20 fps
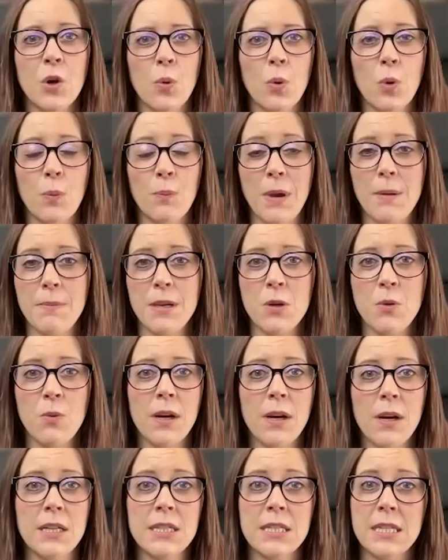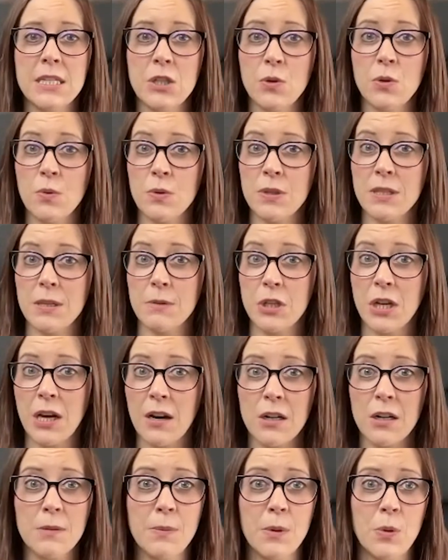Maybe you want to do some
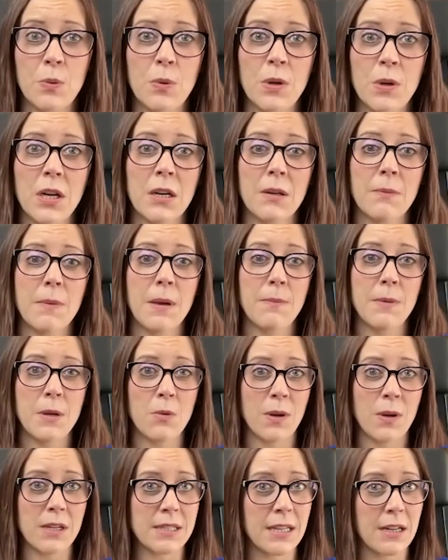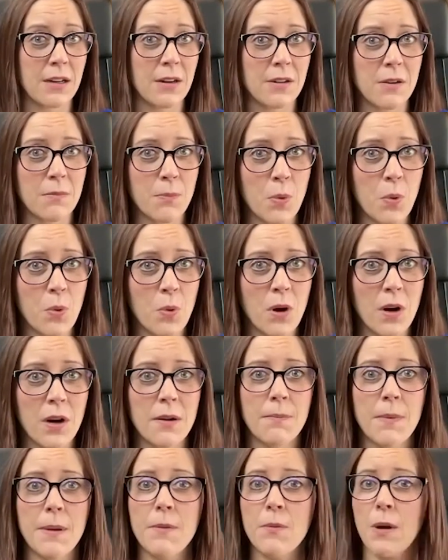charitable work. Maybe you want to sit on a board.
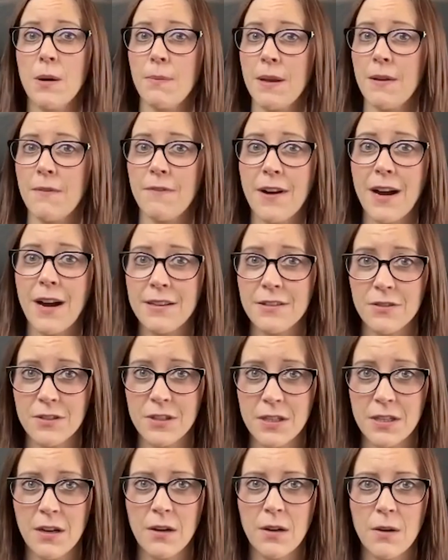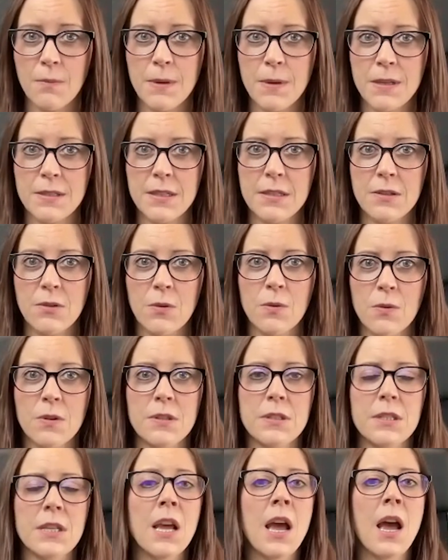Maybe you want to be advisor to younger business owners.
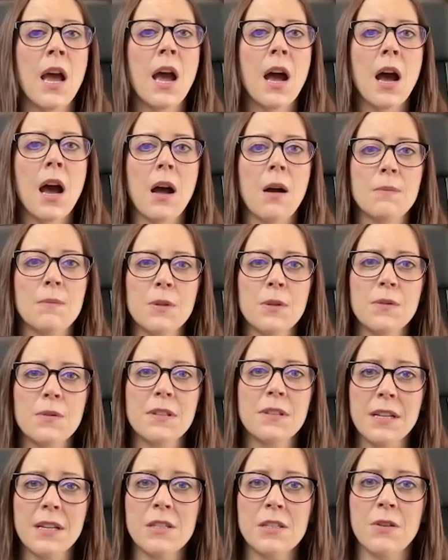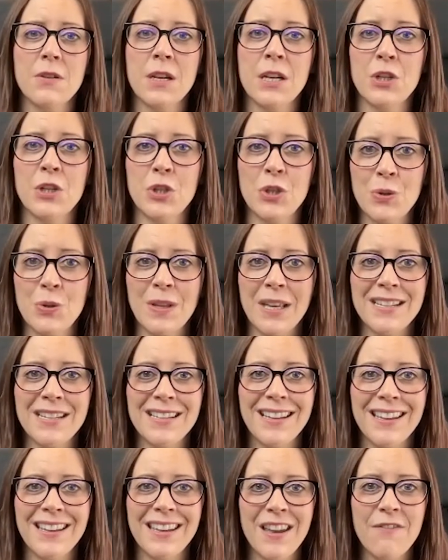So there's things you can do that
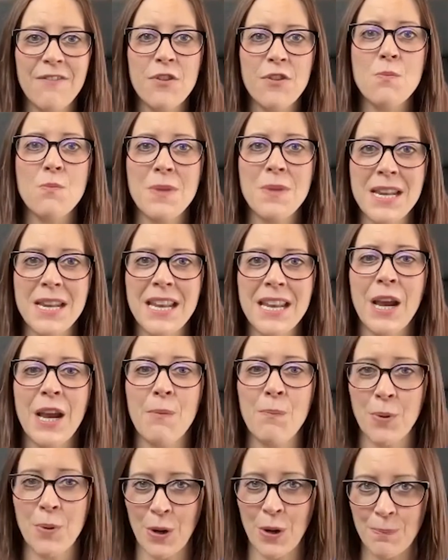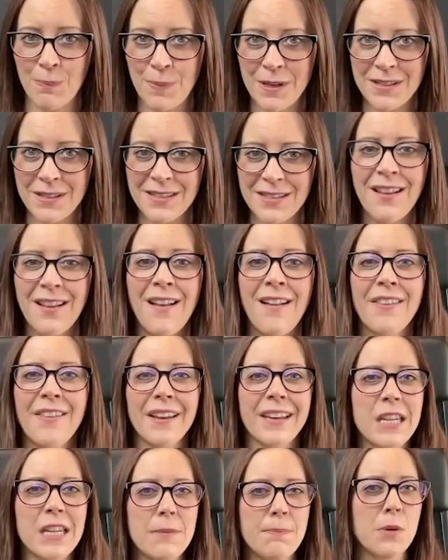give you meaning and purpose, that
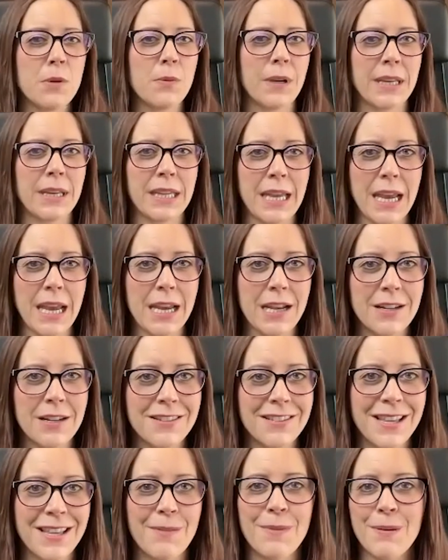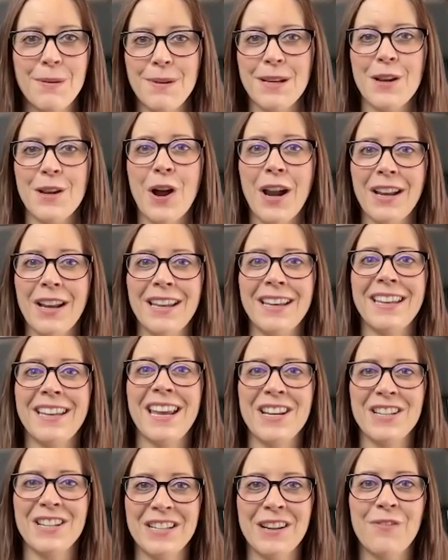keep you engaged, that maybe not
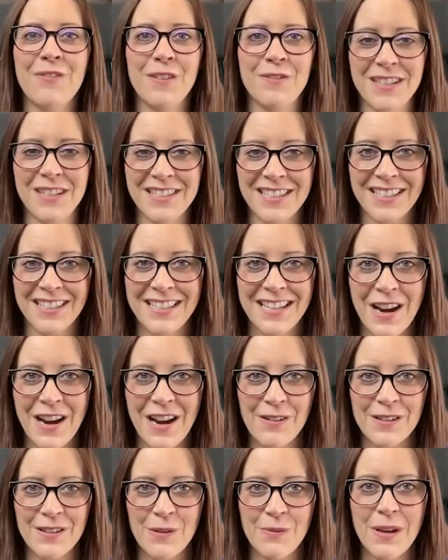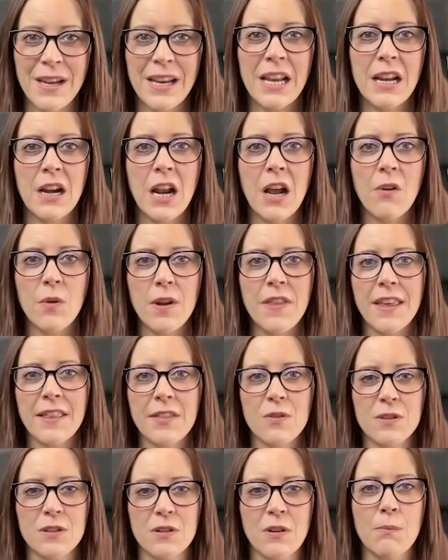engaged at 50, 60 hours a week. And we think
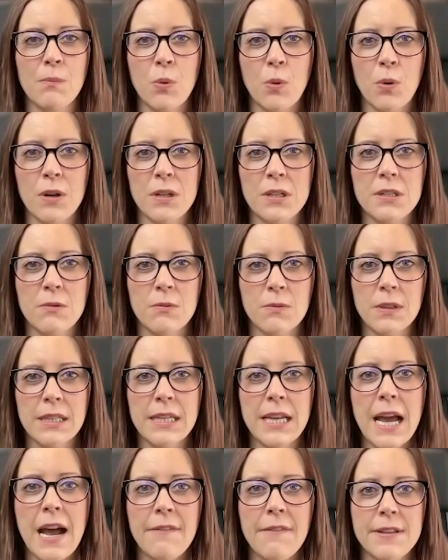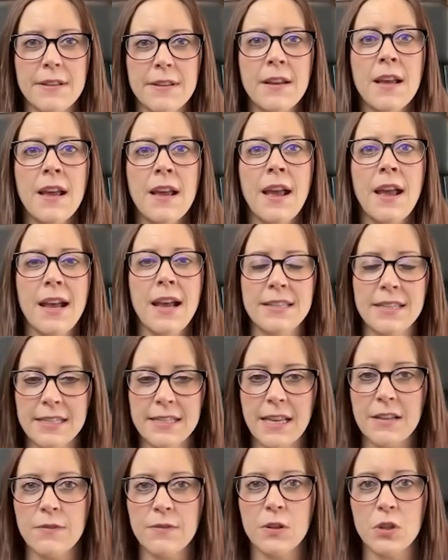those are important to really have a
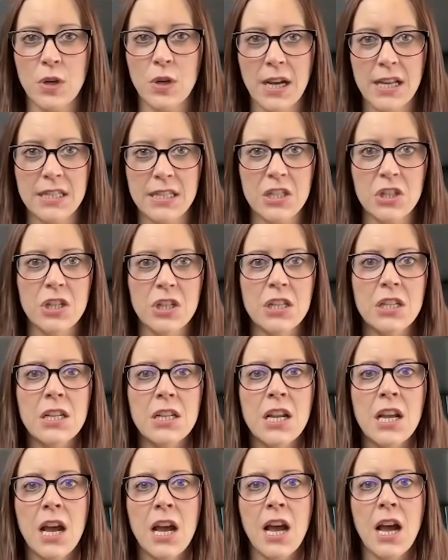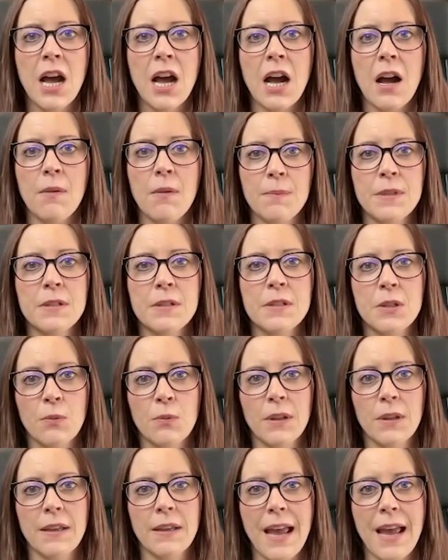successful transition, to
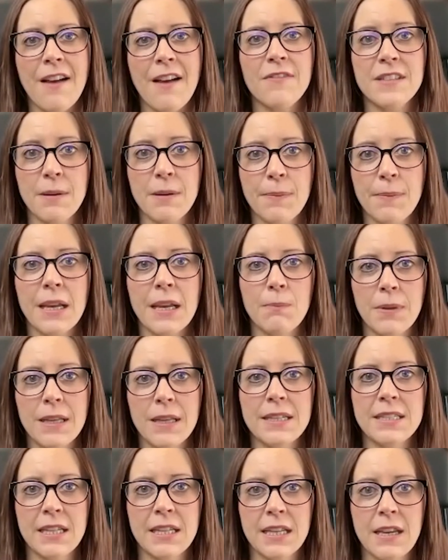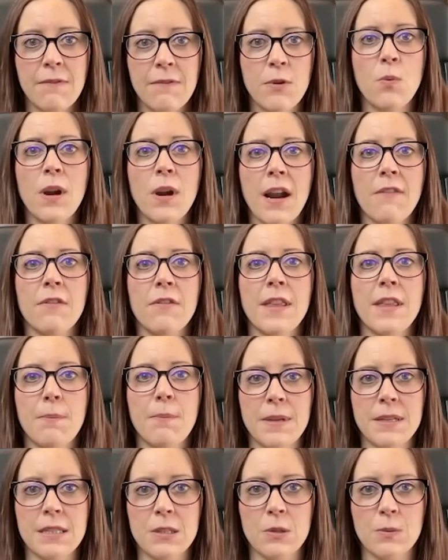really have something in place to give you whatever that
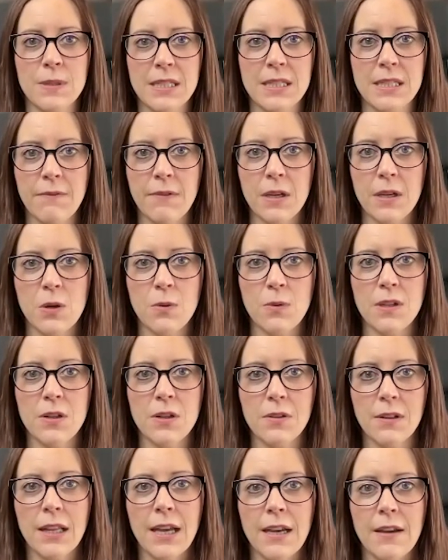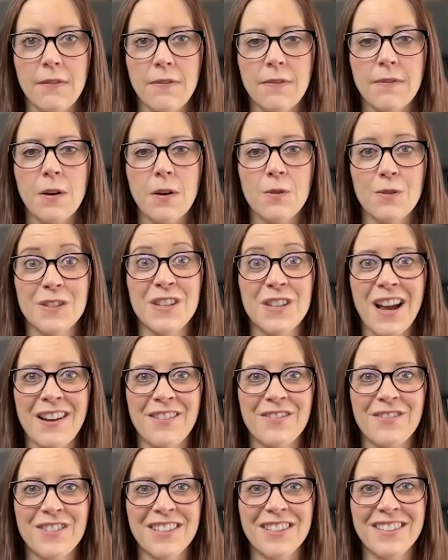business was giving you in your life outside
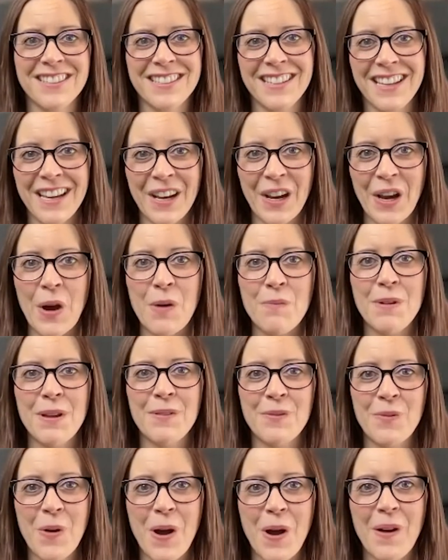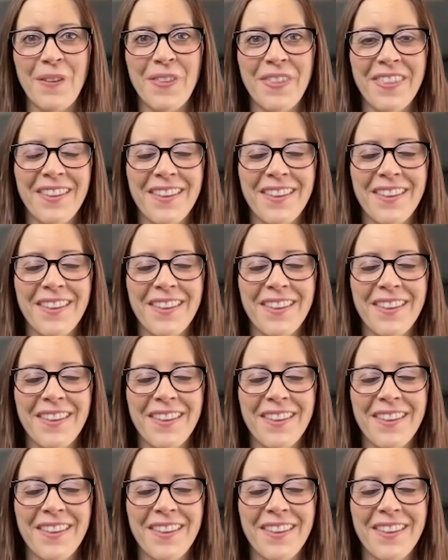of just income and wealth.